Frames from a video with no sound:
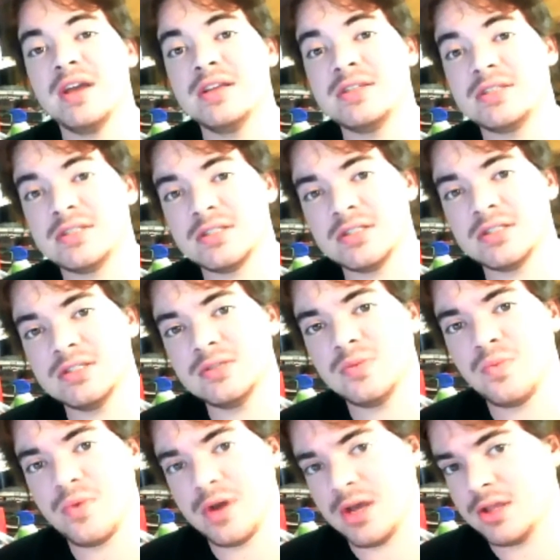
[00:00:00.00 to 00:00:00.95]

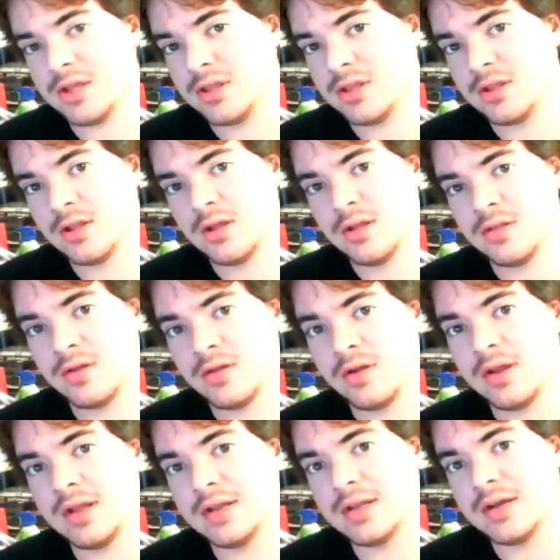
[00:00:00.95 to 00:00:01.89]
devices with
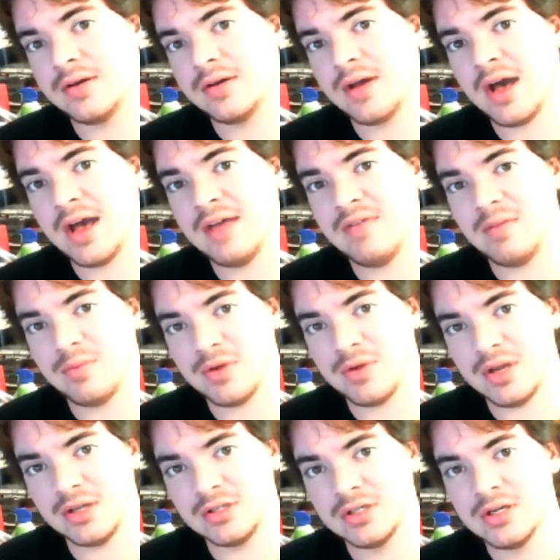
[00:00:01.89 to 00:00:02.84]
their Intel
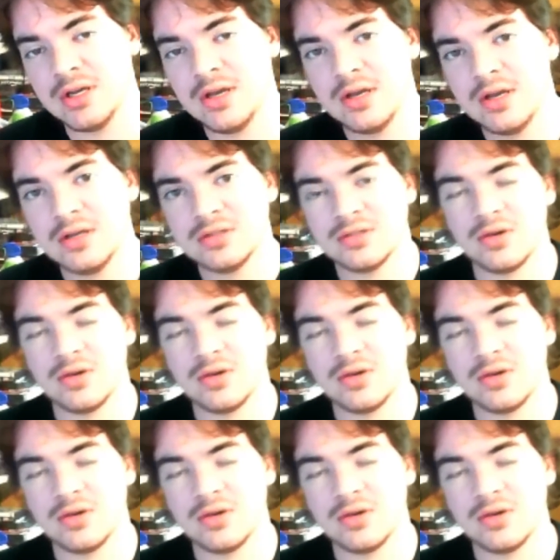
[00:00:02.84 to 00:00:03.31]
Ivy Bridge.